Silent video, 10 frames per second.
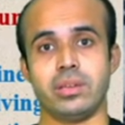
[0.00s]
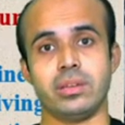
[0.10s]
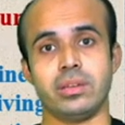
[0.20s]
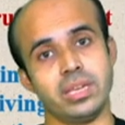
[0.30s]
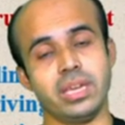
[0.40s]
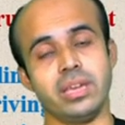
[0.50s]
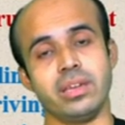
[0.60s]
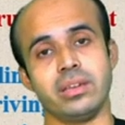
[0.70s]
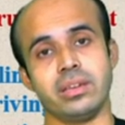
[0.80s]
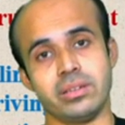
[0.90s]
he
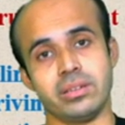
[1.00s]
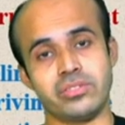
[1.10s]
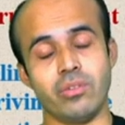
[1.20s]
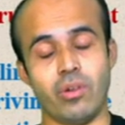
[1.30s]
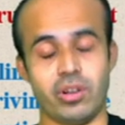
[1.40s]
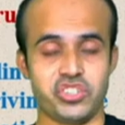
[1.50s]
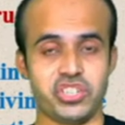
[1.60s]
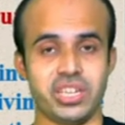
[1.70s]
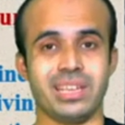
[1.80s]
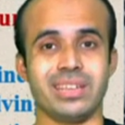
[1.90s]
or
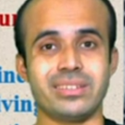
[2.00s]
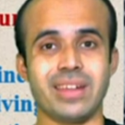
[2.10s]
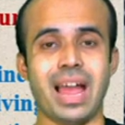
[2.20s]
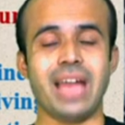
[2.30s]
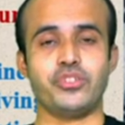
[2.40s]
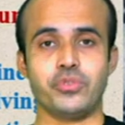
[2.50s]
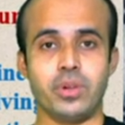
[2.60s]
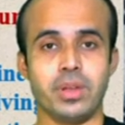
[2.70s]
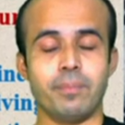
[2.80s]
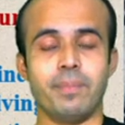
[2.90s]
she try
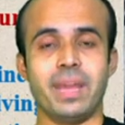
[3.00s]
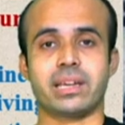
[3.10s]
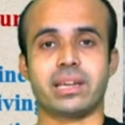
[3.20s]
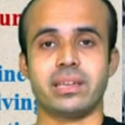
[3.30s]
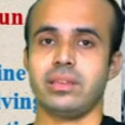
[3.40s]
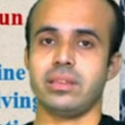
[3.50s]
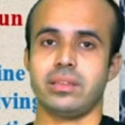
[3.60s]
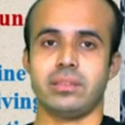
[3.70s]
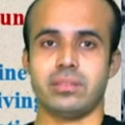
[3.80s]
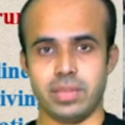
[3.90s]
to make
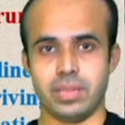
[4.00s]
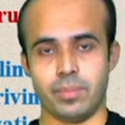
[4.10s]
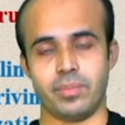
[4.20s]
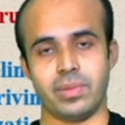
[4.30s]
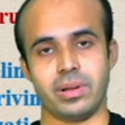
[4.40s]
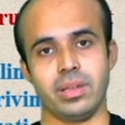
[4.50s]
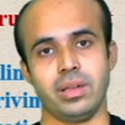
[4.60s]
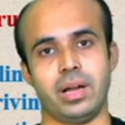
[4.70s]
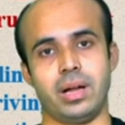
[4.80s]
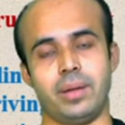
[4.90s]
them
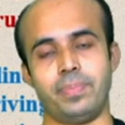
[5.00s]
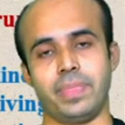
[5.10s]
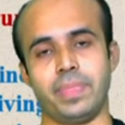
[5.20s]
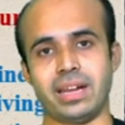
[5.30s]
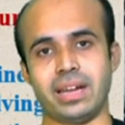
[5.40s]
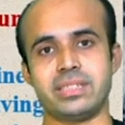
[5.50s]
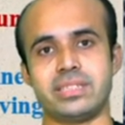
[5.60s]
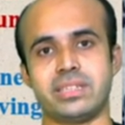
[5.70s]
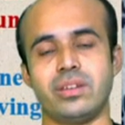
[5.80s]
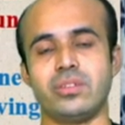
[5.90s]

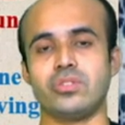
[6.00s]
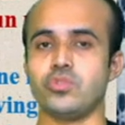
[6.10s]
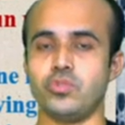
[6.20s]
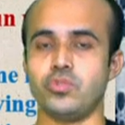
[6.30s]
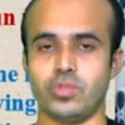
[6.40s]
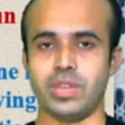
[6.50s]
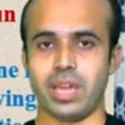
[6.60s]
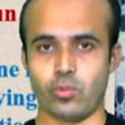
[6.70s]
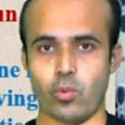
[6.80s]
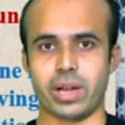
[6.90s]
understand to do
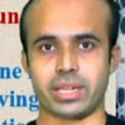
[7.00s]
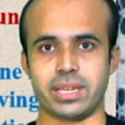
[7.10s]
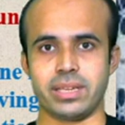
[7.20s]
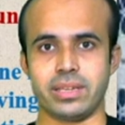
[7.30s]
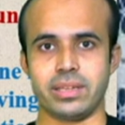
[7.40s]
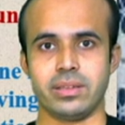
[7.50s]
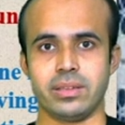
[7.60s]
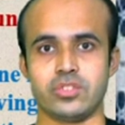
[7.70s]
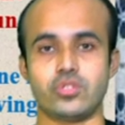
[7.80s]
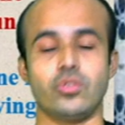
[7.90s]
their work.
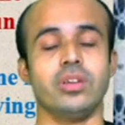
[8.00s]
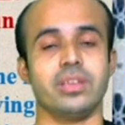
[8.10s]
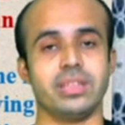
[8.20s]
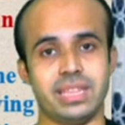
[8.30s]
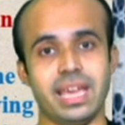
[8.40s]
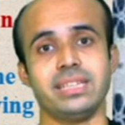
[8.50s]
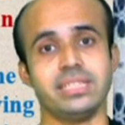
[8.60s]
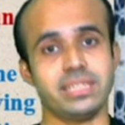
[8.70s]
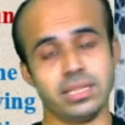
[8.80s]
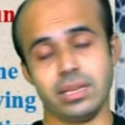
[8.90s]
So there
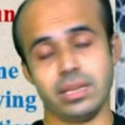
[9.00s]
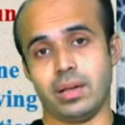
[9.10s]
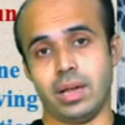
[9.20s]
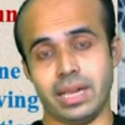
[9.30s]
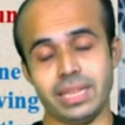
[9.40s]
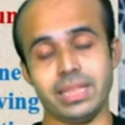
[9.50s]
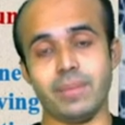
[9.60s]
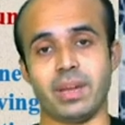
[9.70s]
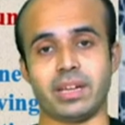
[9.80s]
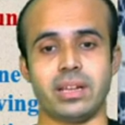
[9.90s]
is in the
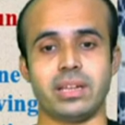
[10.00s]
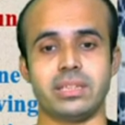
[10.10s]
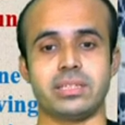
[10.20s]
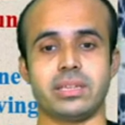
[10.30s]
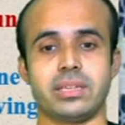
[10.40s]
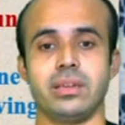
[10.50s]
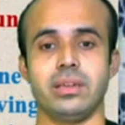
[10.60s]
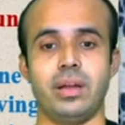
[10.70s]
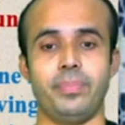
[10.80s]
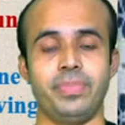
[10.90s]
paternalistic
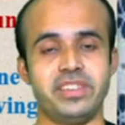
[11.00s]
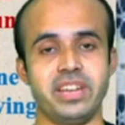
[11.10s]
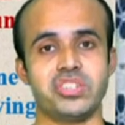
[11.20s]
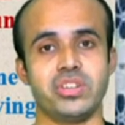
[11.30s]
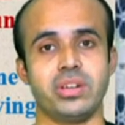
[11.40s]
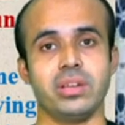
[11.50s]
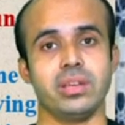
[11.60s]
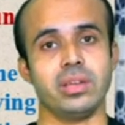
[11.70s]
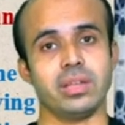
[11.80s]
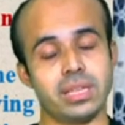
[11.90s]
direction
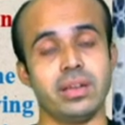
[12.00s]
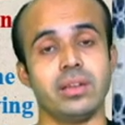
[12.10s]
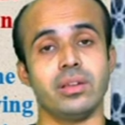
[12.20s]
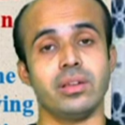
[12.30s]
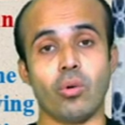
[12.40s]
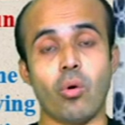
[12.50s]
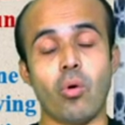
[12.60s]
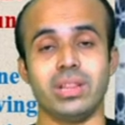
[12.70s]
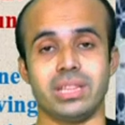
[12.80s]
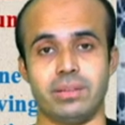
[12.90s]
the
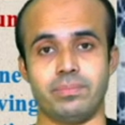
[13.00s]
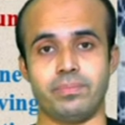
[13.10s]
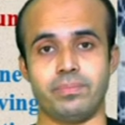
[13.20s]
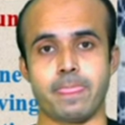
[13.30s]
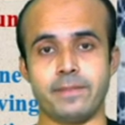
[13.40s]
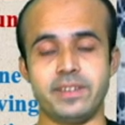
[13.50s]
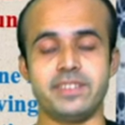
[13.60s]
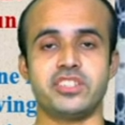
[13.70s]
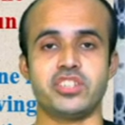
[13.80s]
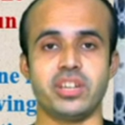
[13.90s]
all the
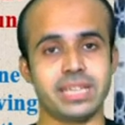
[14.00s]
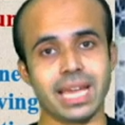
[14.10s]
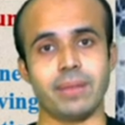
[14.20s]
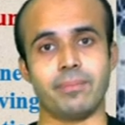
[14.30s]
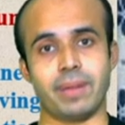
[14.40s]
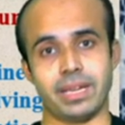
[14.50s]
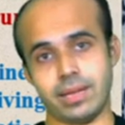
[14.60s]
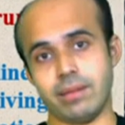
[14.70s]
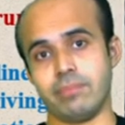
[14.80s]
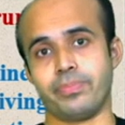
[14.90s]
decision taken by
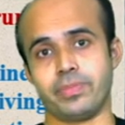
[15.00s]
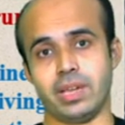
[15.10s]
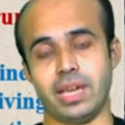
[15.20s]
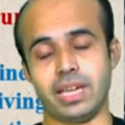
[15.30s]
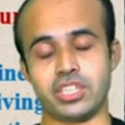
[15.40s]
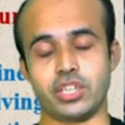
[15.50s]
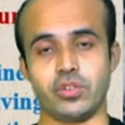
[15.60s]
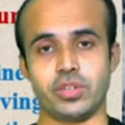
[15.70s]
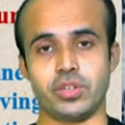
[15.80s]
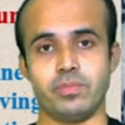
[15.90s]
the
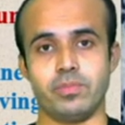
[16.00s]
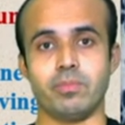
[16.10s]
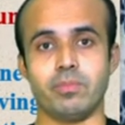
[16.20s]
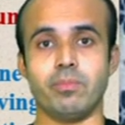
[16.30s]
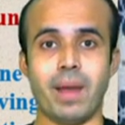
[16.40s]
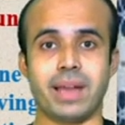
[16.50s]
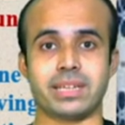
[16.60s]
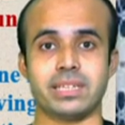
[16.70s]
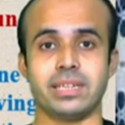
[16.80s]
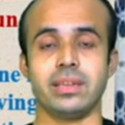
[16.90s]
executive,
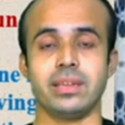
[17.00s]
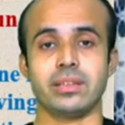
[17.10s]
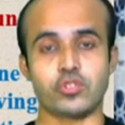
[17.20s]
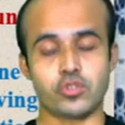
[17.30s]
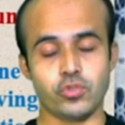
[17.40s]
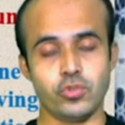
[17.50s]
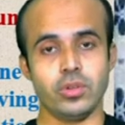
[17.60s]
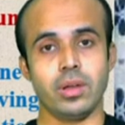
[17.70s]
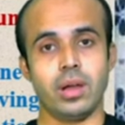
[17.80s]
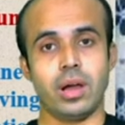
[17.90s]
but to
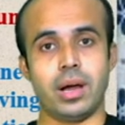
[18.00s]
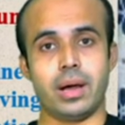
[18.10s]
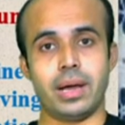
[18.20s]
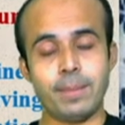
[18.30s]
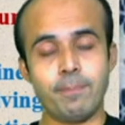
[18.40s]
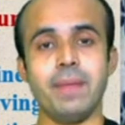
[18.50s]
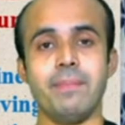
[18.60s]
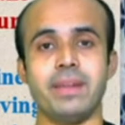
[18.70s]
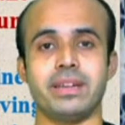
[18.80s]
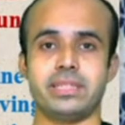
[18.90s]

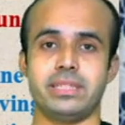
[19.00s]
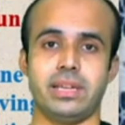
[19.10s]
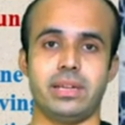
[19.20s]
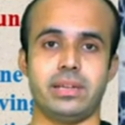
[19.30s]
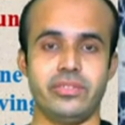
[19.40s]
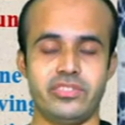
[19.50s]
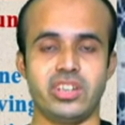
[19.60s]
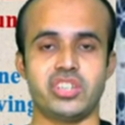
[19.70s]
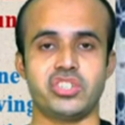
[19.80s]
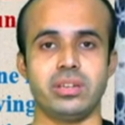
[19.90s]
implement their
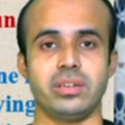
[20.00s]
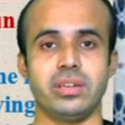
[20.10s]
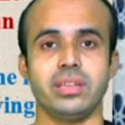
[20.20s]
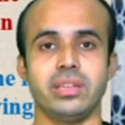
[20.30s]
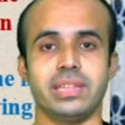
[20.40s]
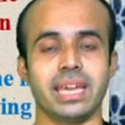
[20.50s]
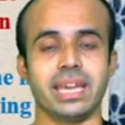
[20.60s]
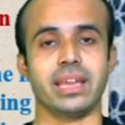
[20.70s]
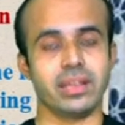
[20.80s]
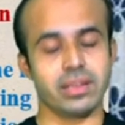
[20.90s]
direction
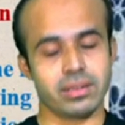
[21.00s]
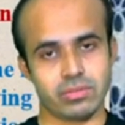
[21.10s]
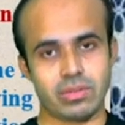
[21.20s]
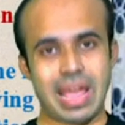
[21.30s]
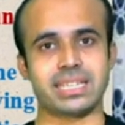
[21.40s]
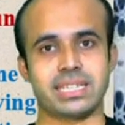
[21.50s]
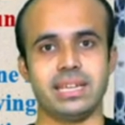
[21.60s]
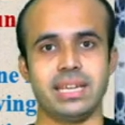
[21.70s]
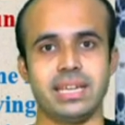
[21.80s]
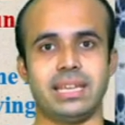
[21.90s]
they
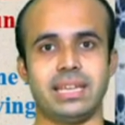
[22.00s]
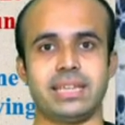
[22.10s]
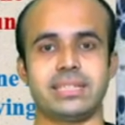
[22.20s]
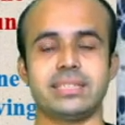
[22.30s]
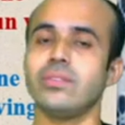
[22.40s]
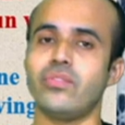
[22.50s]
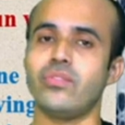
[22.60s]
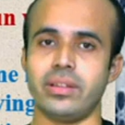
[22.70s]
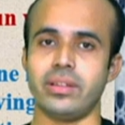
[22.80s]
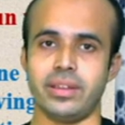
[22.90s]
act like father.